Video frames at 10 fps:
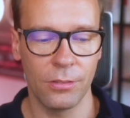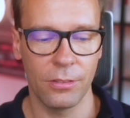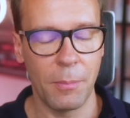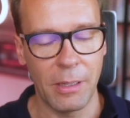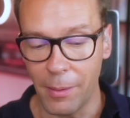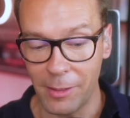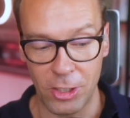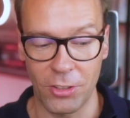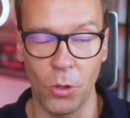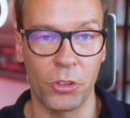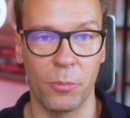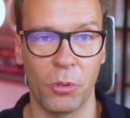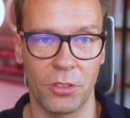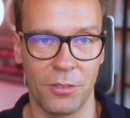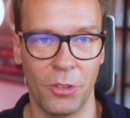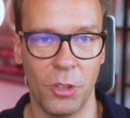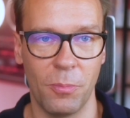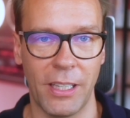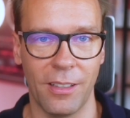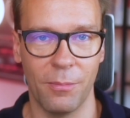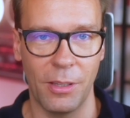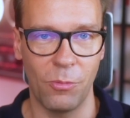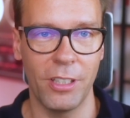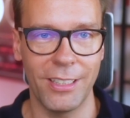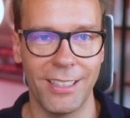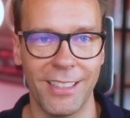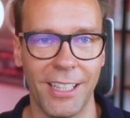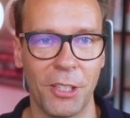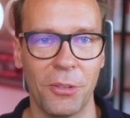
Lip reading: I mean, maybe it's just audiobooks, could be, but what is it that